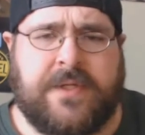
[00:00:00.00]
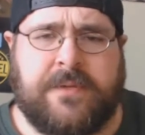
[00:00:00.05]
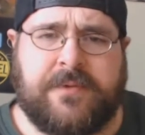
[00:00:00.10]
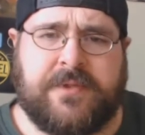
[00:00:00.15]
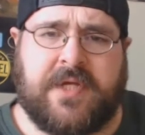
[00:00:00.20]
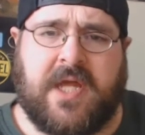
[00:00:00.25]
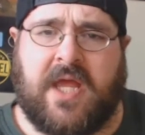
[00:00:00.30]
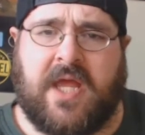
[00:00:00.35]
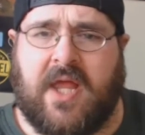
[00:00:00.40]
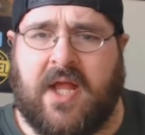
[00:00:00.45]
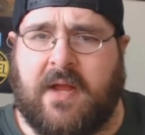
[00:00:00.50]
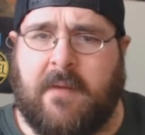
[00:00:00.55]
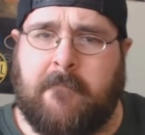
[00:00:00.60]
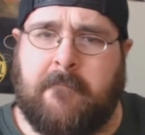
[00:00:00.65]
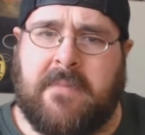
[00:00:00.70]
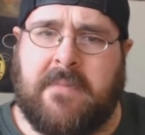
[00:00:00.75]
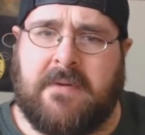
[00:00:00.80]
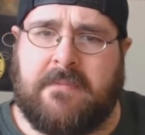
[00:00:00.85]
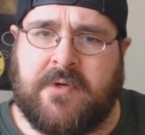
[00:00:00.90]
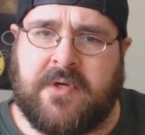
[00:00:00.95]
It's almost got like
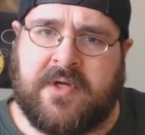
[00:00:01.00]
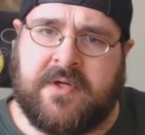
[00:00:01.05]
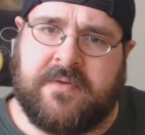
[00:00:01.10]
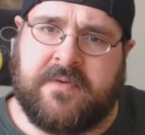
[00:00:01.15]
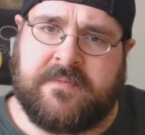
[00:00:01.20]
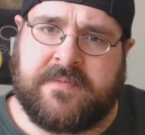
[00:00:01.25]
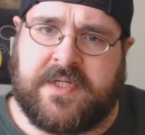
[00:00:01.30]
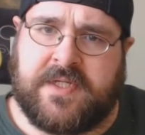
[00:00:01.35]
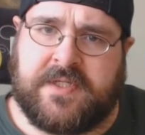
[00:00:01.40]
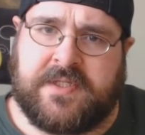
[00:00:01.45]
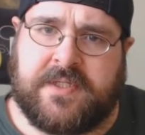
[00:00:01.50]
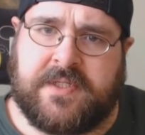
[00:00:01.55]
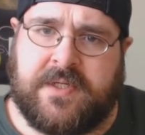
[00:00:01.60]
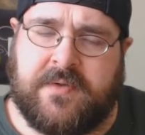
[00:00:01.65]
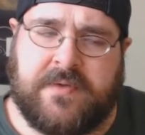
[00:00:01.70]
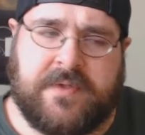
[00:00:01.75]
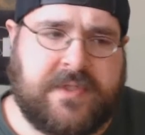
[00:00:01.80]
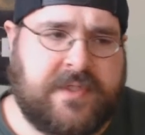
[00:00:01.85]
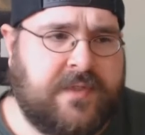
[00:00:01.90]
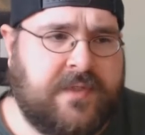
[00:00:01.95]
a bubblegum
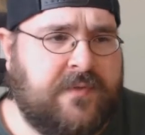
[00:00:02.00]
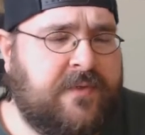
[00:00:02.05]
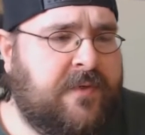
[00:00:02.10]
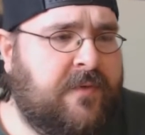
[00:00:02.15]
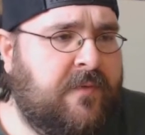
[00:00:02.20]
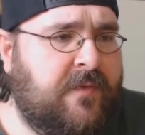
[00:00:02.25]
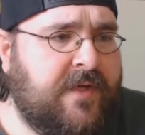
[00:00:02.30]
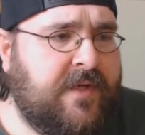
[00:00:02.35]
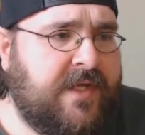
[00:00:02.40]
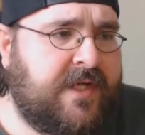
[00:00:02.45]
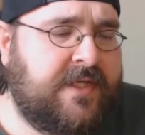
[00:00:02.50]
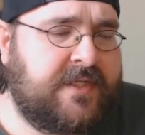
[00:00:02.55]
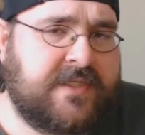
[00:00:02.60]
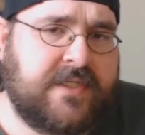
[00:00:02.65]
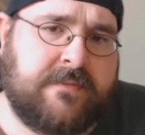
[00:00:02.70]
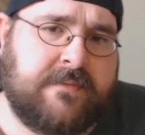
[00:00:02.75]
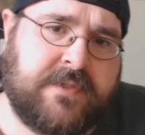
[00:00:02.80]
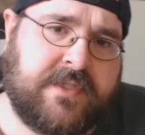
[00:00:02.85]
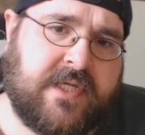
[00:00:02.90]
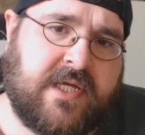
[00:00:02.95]
taste to it. So in a way,
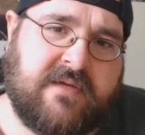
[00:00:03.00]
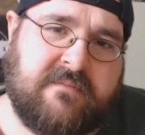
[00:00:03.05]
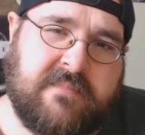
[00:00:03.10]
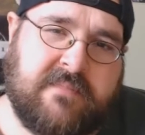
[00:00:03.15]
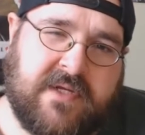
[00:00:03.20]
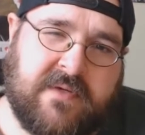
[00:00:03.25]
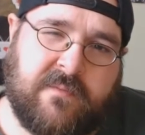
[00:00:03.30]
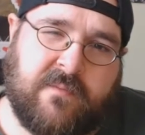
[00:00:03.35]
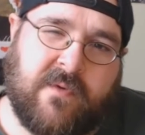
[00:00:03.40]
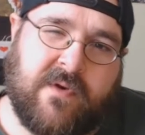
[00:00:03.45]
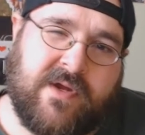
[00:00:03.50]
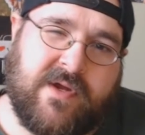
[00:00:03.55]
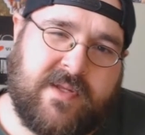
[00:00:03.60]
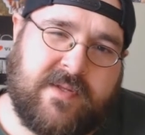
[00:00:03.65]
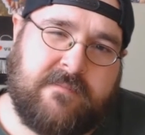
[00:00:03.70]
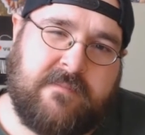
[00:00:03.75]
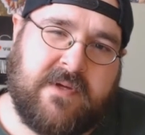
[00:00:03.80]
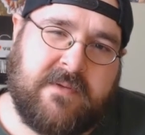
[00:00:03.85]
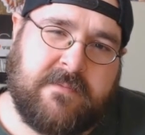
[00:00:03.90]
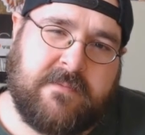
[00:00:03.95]
it's almost like Big
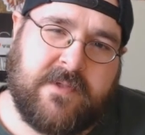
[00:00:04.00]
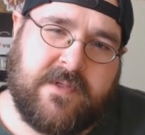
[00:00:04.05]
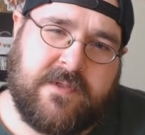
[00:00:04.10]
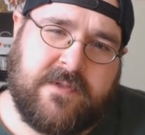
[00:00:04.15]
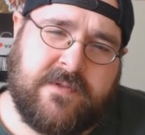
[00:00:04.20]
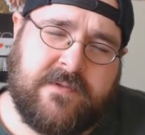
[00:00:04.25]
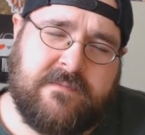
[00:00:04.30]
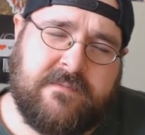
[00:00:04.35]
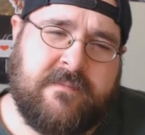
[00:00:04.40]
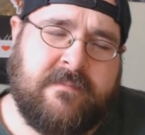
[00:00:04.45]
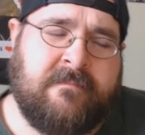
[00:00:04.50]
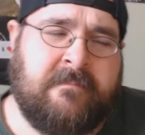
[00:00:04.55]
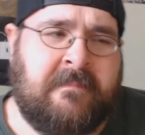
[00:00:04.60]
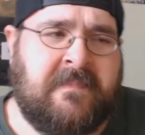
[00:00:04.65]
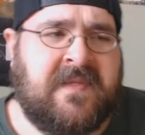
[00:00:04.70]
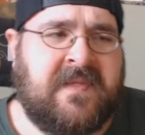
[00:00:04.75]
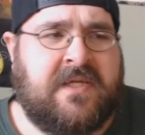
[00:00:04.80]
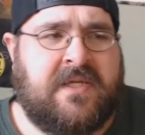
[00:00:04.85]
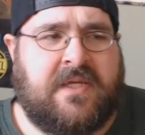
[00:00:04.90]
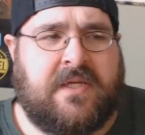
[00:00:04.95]
Red bubblegum.
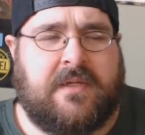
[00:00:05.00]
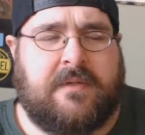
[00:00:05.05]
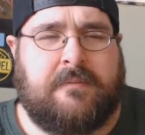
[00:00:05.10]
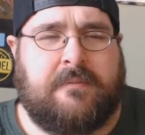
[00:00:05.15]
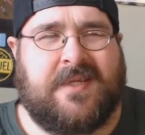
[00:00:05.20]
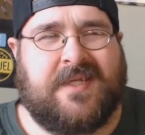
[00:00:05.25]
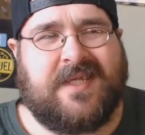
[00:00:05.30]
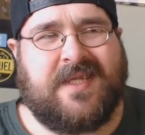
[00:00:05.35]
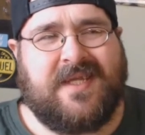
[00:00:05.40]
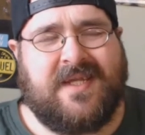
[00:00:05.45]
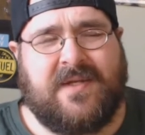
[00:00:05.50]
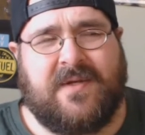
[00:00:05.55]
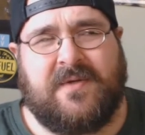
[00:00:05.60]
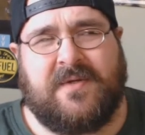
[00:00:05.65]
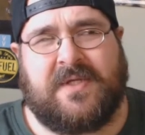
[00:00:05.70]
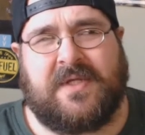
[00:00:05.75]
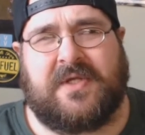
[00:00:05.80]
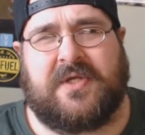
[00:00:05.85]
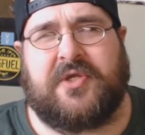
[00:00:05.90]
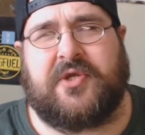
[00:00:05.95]
But then
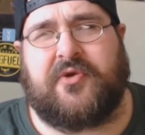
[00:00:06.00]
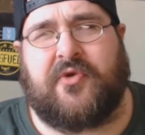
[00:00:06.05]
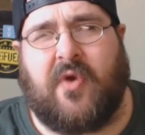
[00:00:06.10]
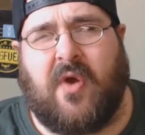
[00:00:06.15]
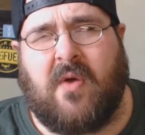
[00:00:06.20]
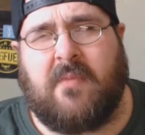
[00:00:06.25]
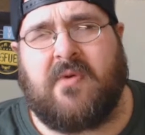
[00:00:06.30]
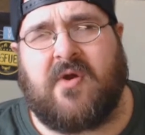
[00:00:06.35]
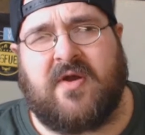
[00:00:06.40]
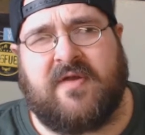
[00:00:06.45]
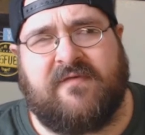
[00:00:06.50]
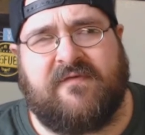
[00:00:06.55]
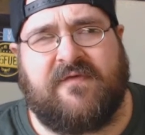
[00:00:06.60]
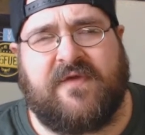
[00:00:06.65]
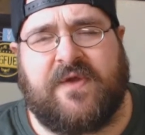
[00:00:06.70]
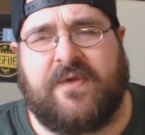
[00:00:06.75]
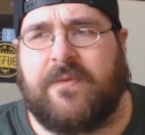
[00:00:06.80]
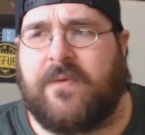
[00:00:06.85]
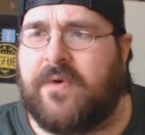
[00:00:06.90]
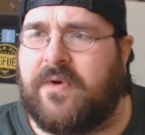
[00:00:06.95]
there's a strawberry
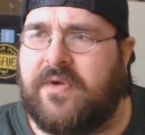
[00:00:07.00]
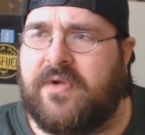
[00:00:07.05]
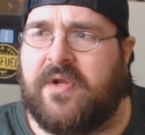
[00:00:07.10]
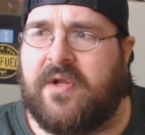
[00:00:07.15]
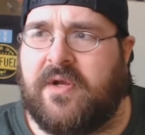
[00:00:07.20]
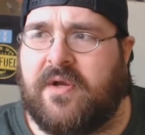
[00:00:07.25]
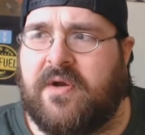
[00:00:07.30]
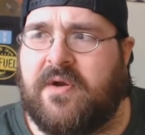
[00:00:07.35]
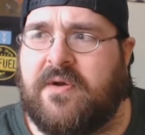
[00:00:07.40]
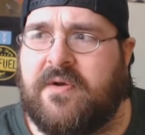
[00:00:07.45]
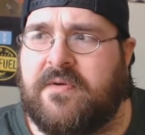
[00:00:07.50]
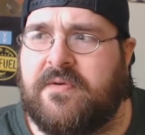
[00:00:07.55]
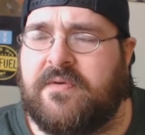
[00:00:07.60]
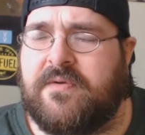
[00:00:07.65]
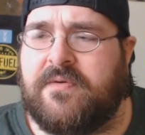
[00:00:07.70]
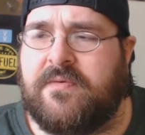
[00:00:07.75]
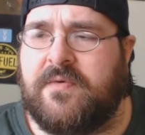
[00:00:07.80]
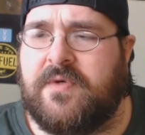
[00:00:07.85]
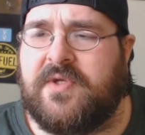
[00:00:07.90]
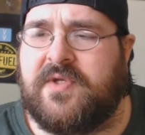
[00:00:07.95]
flavor in there,
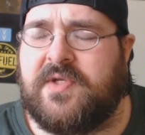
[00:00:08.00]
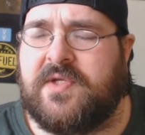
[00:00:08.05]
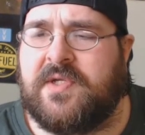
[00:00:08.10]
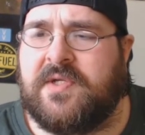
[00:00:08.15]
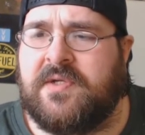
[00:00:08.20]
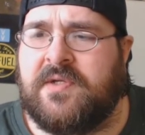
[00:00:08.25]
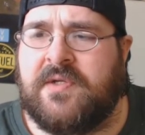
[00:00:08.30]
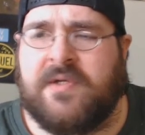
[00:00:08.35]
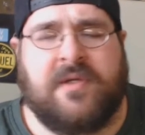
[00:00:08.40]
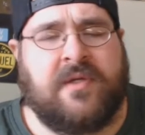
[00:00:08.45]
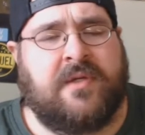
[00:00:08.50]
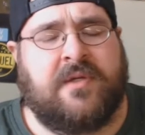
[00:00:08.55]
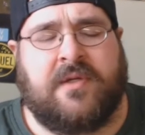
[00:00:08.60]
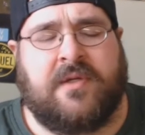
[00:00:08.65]
which,